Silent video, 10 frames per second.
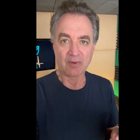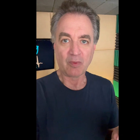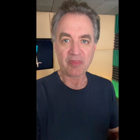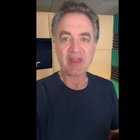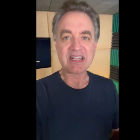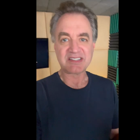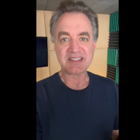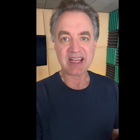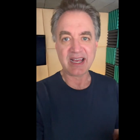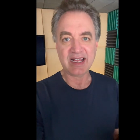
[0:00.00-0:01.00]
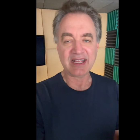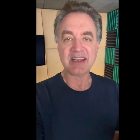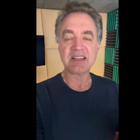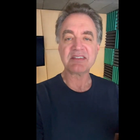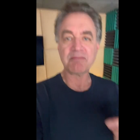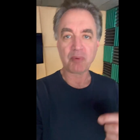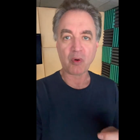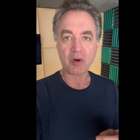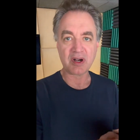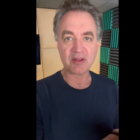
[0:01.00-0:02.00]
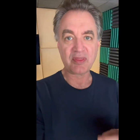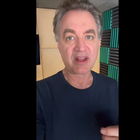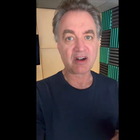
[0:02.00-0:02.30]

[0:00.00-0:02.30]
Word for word: With that said, it is important that